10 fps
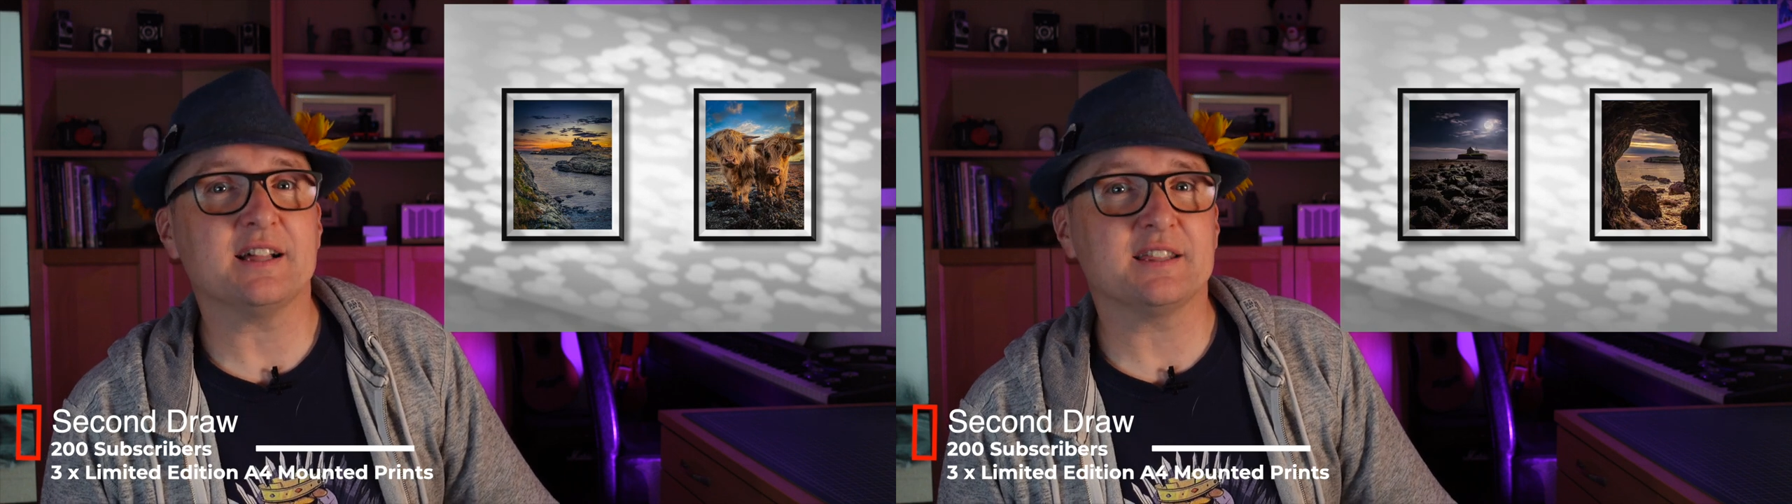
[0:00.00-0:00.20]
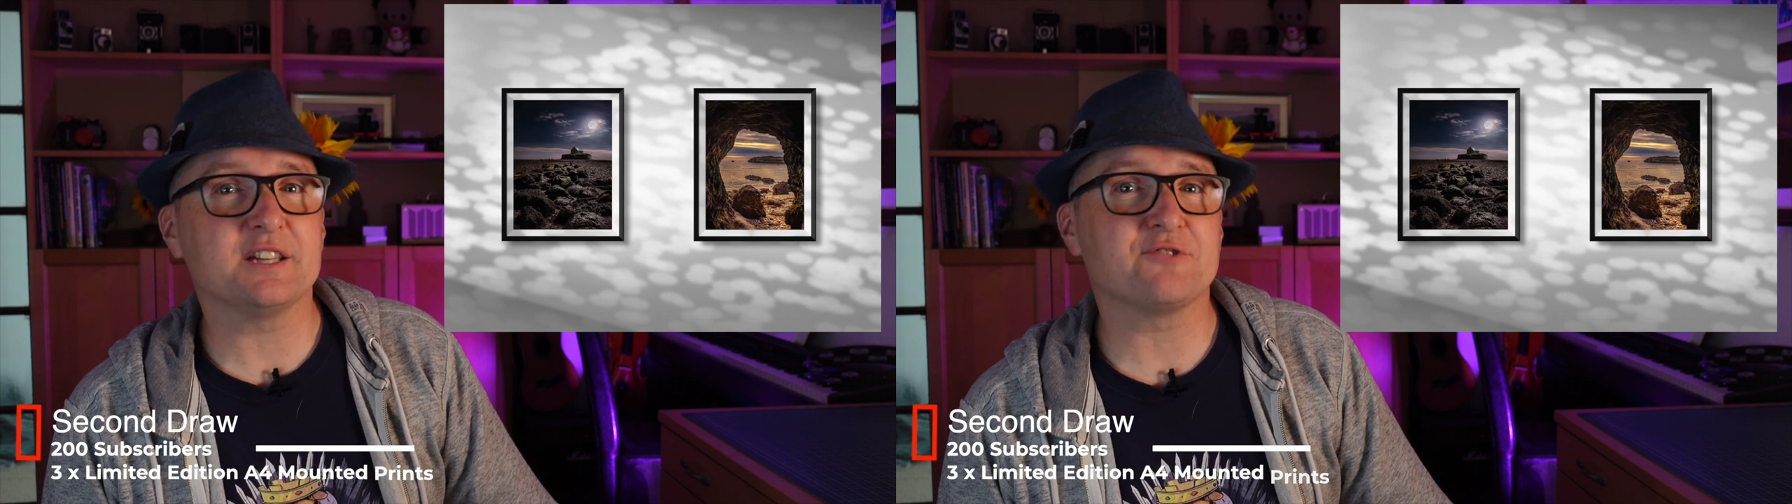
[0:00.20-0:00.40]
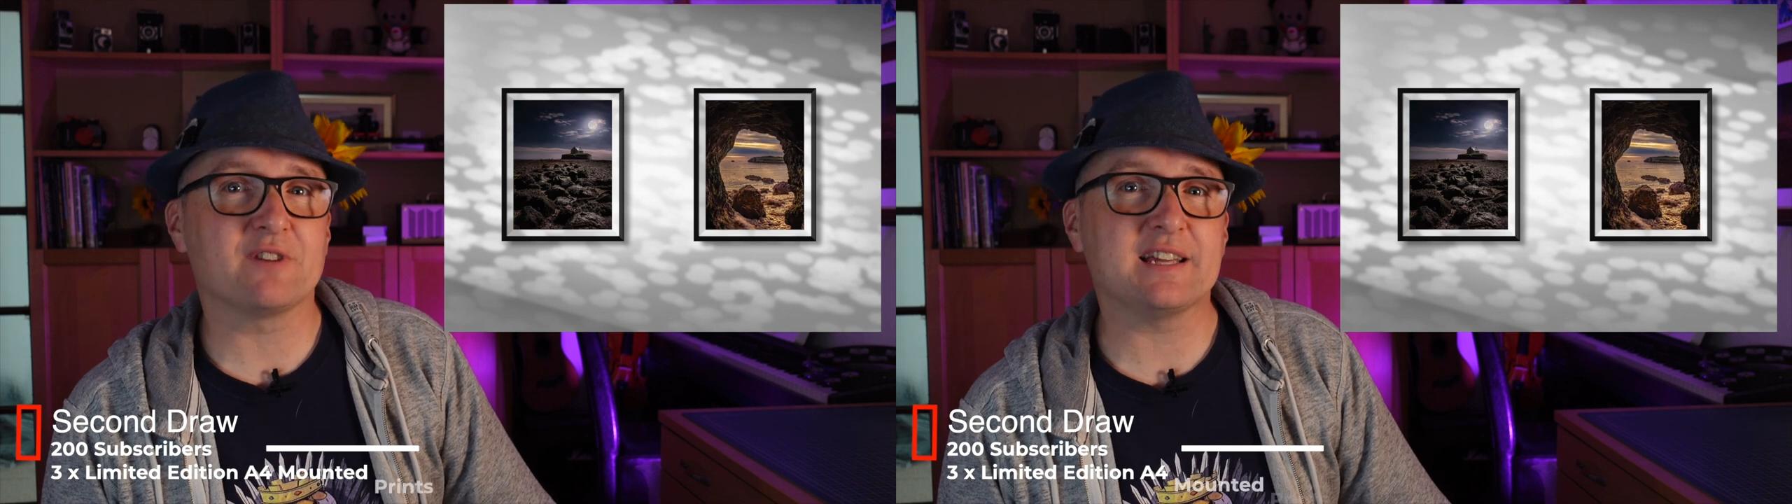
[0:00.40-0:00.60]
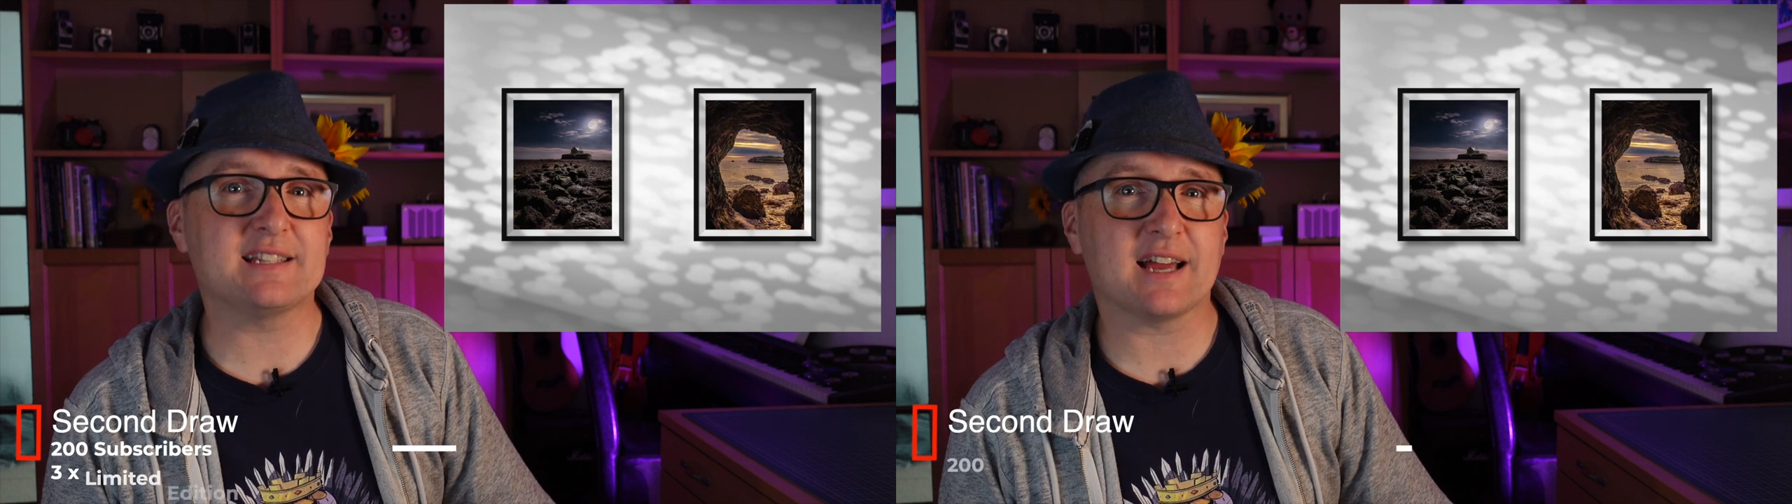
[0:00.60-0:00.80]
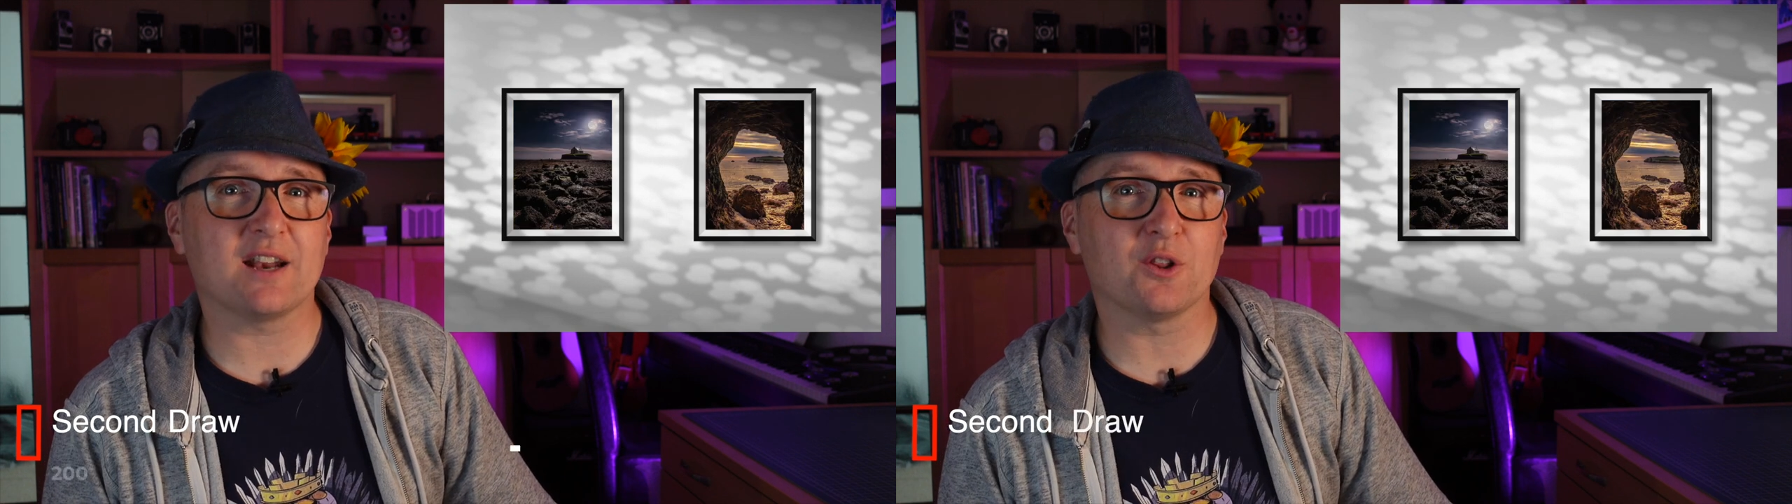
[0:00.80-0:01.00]
These
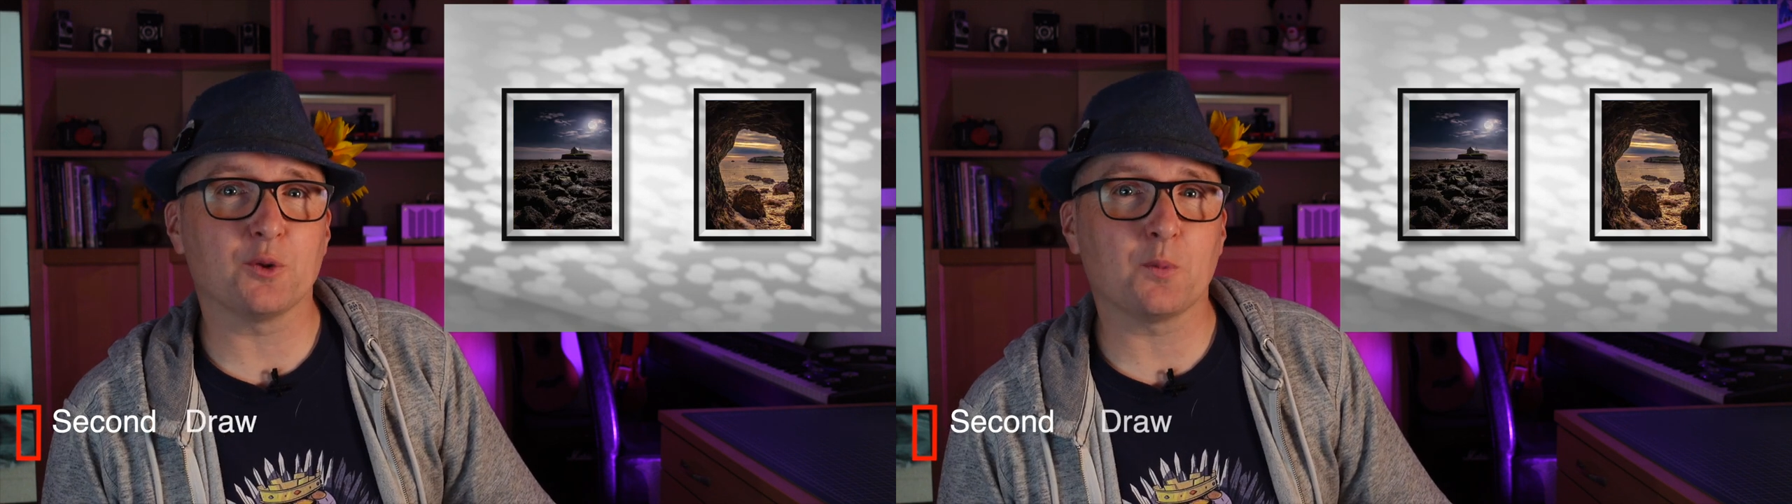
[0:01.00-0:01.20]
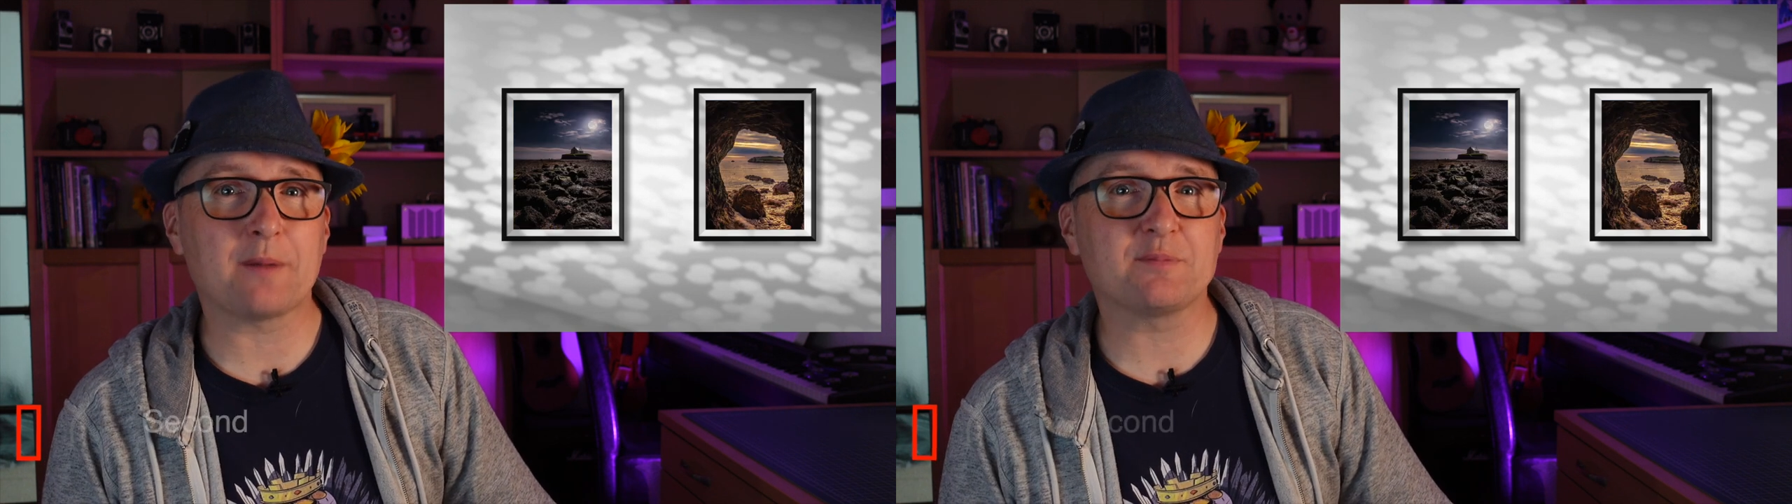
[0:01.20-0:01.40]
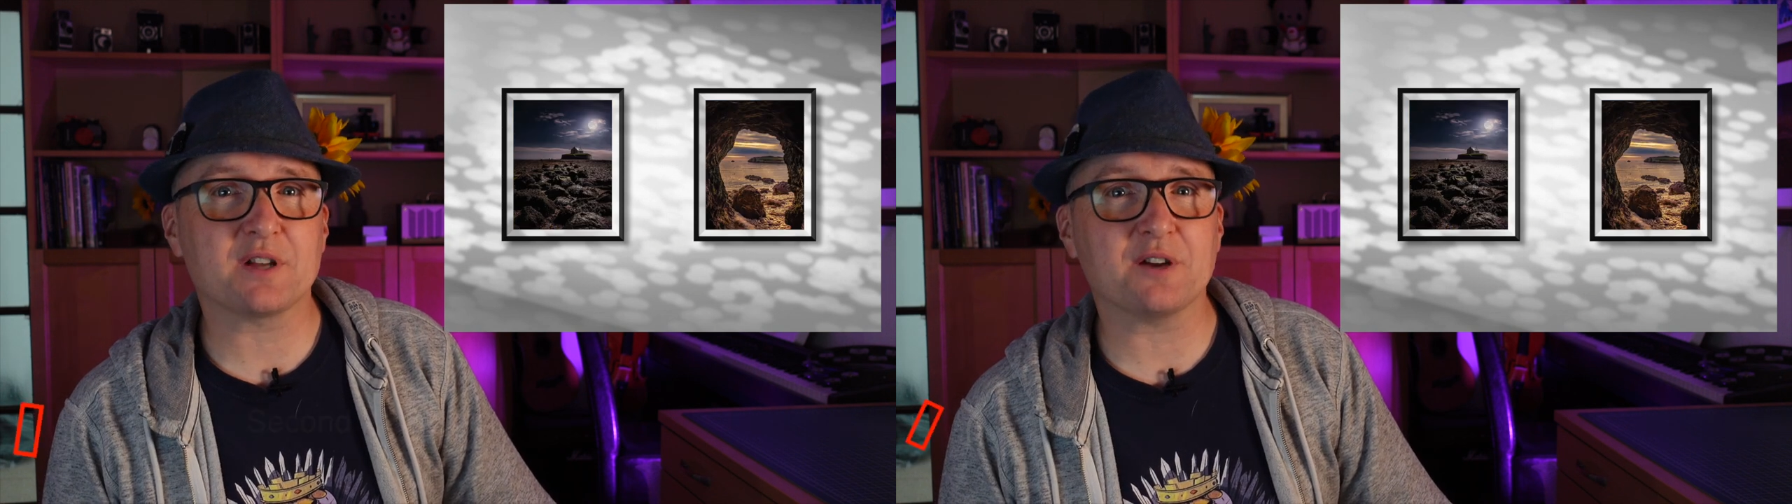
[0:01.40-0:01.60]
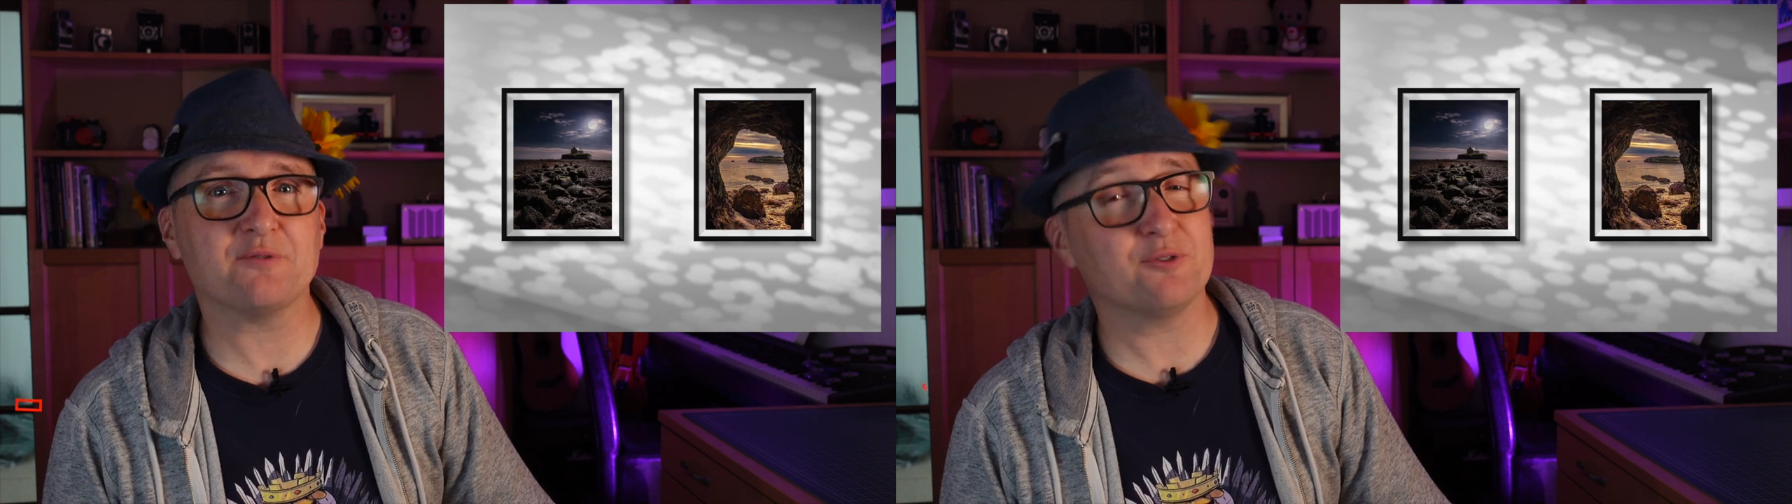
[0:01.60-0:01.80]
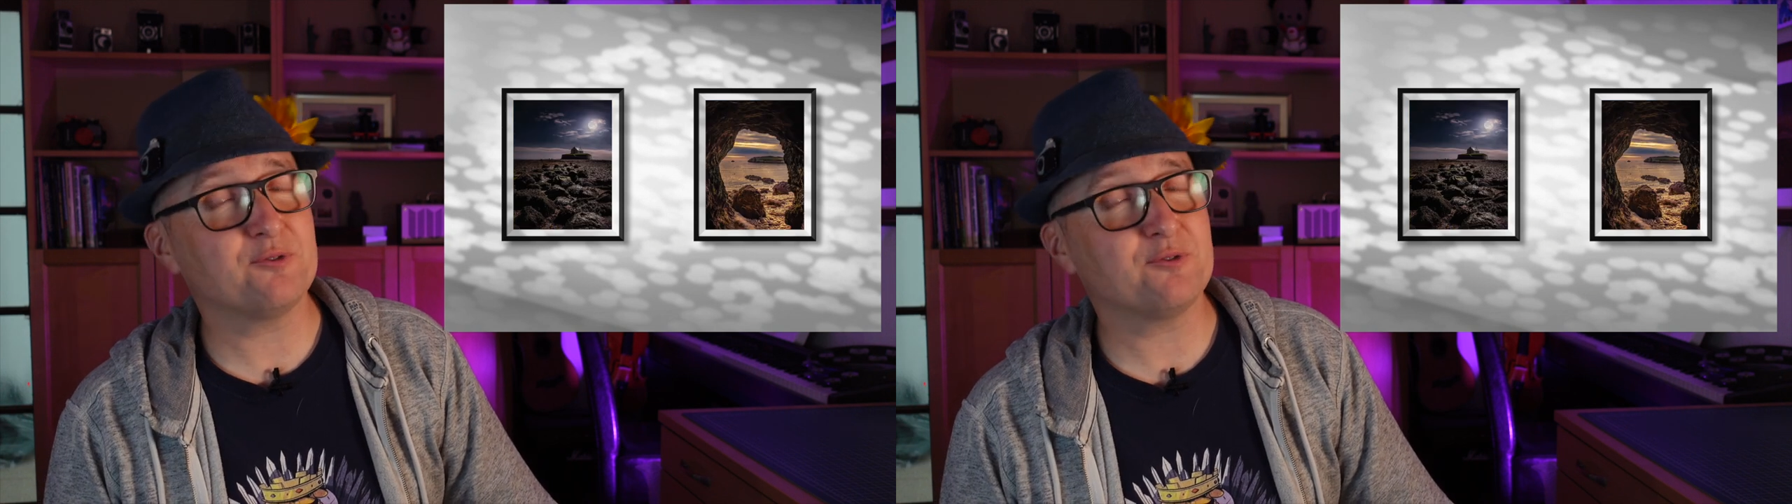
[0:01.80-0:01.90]
retail on the website for